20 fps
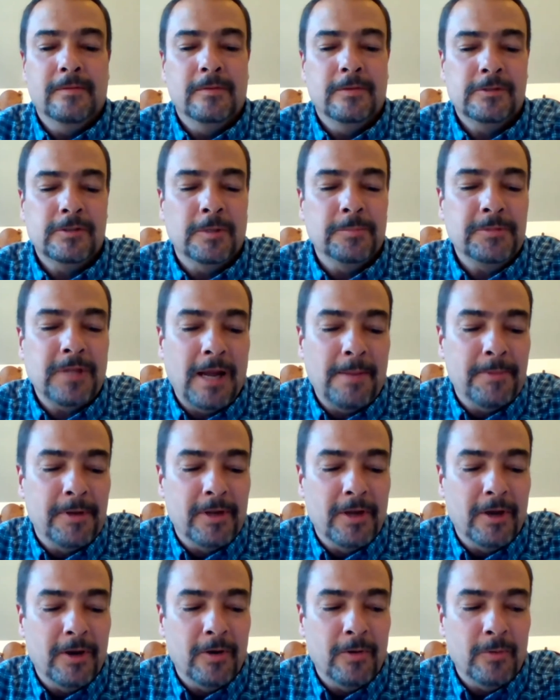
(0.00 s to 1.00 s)
Some time
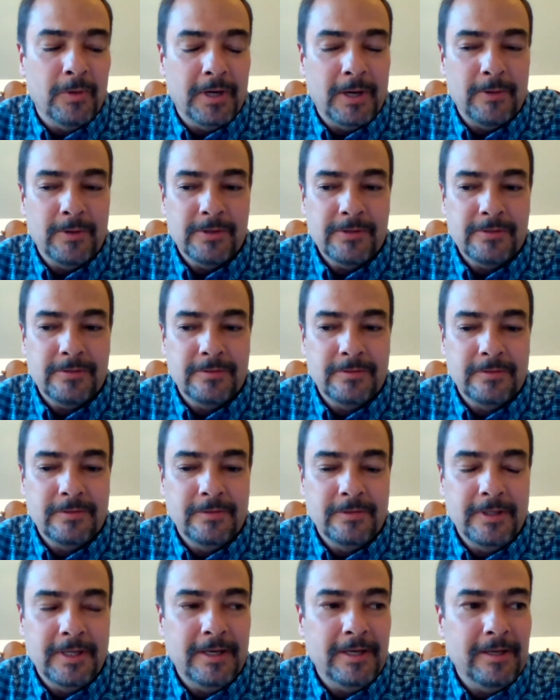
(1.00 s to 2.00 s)
ago, when I was
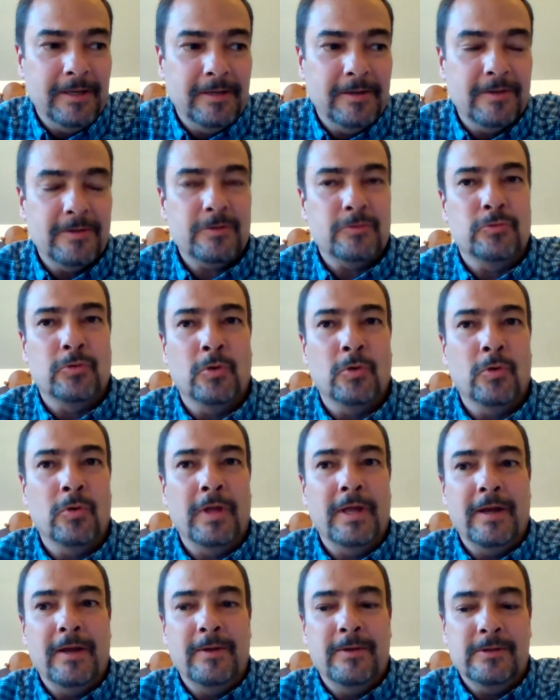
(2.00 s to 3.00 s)
getting into this role,
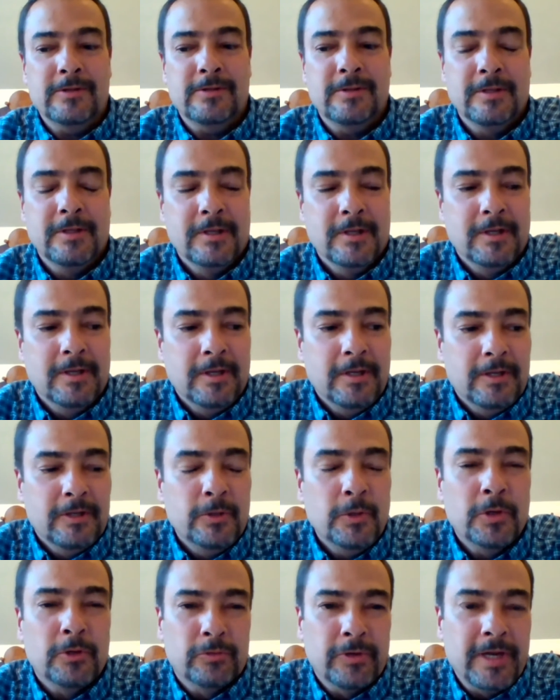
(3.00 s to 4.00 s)
I was
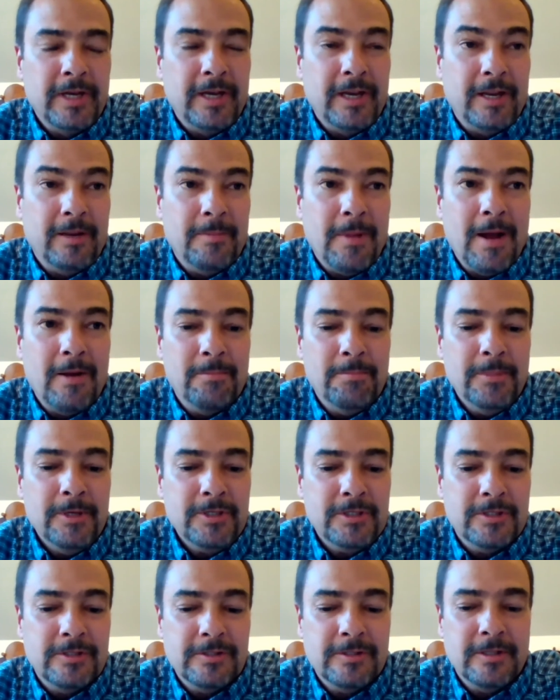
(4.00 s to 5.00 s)
doing reading about
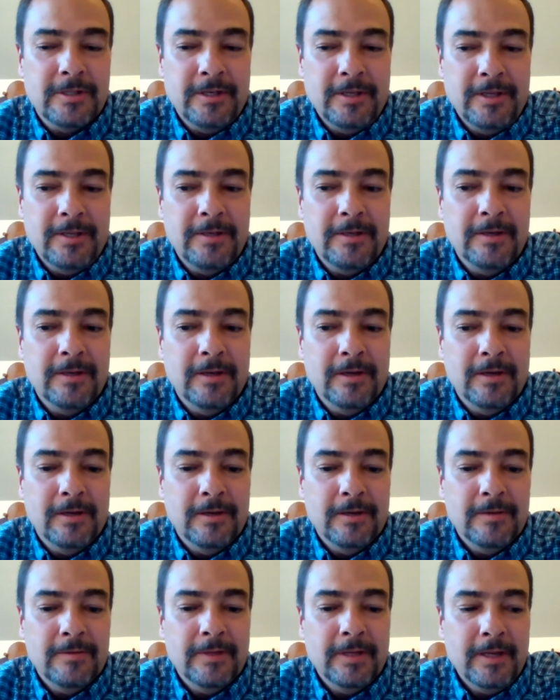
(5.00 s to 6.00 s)
missions that had
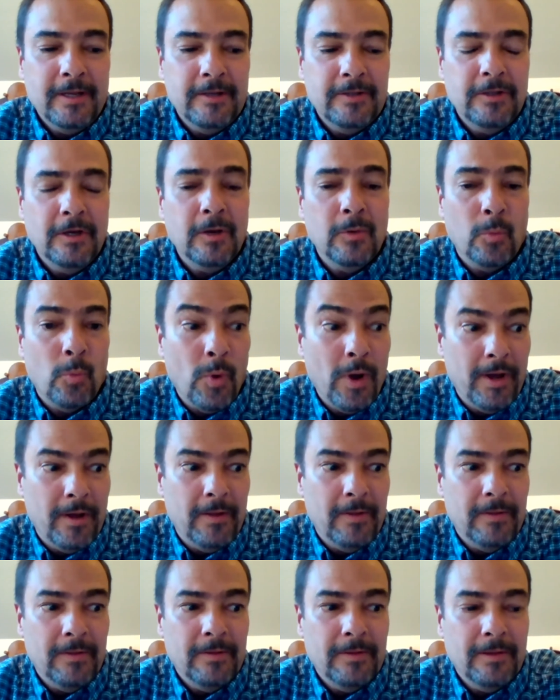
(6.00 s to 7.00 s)
done
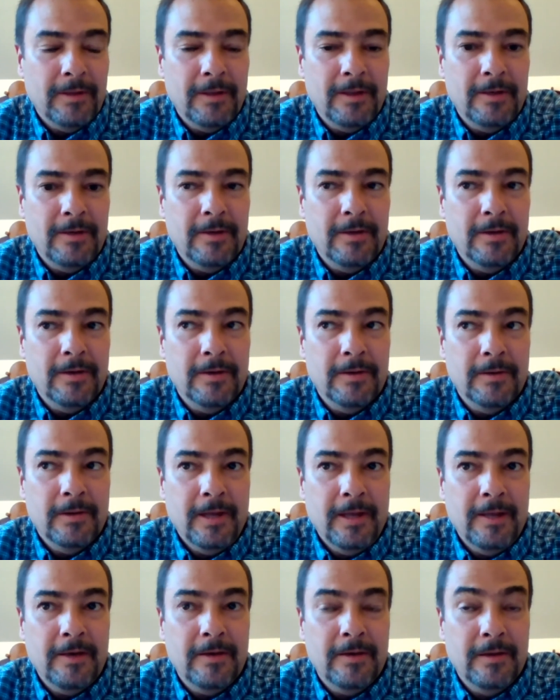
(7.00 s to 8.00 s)
well and
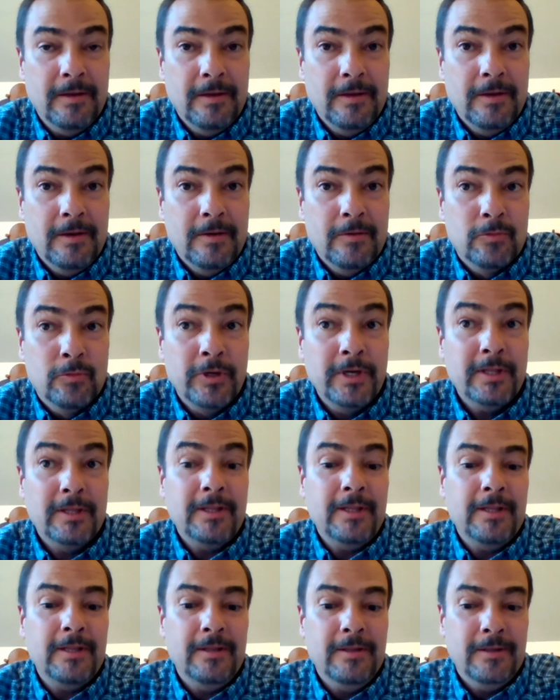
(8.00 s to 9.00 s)
had
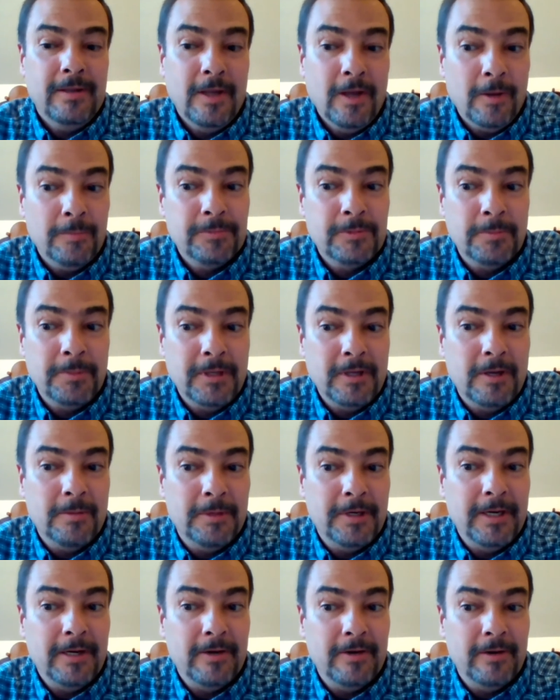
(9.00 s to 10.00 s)
really helped
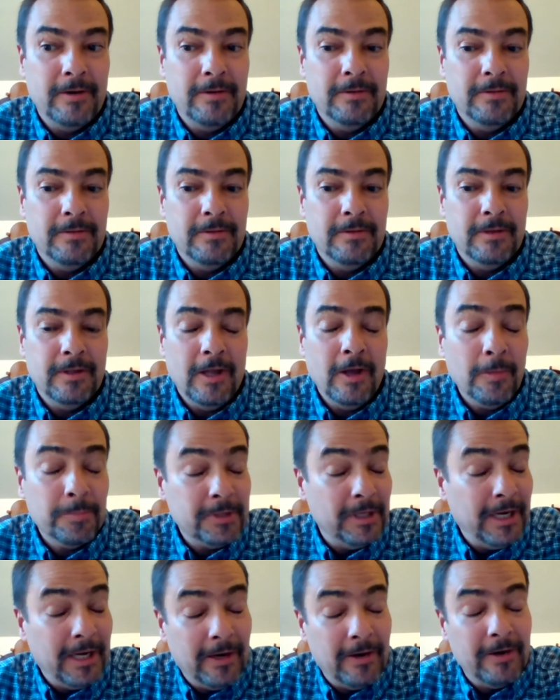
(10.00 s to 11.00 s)
an
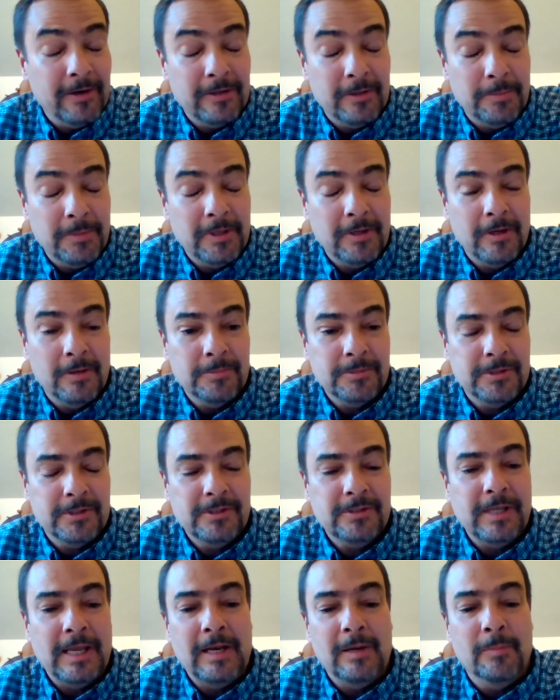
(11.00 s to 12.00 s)
area to become
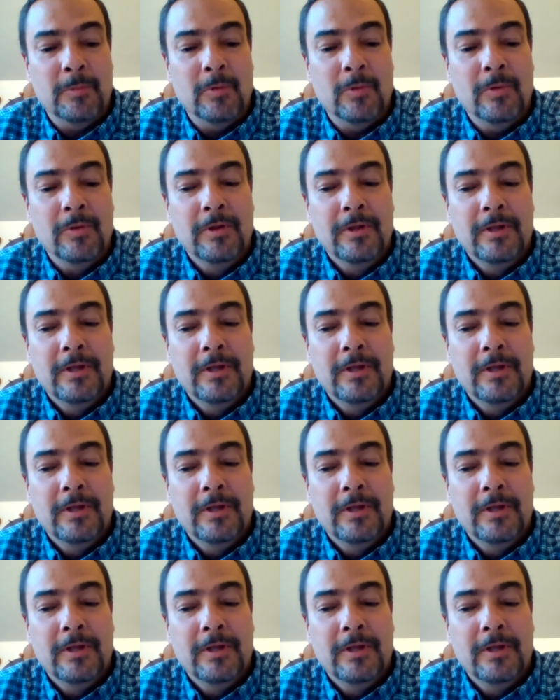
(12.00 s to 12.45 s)
sustainable.